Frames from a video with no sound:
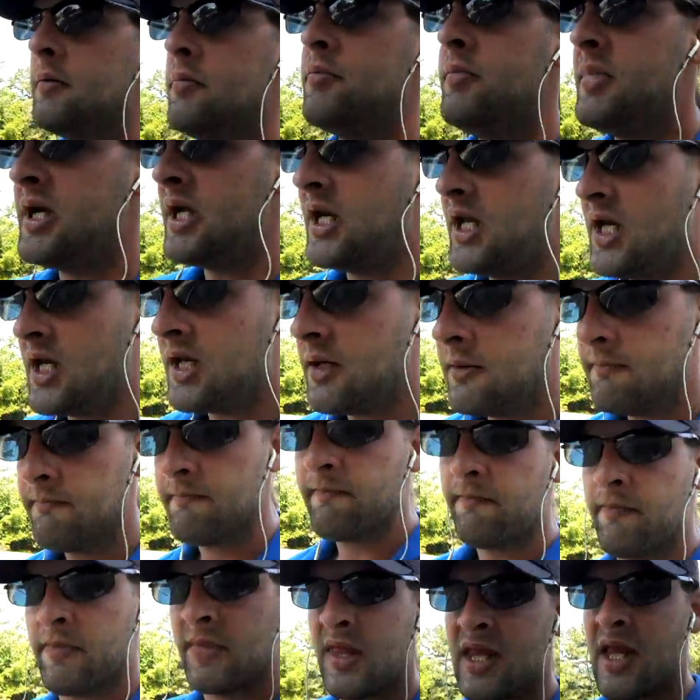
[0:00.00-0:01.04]
meaning
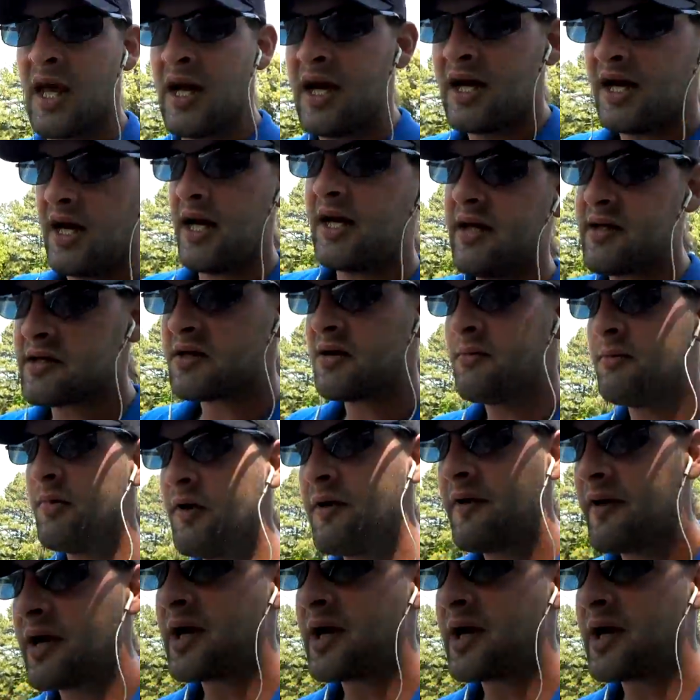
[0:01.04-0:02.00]
X number of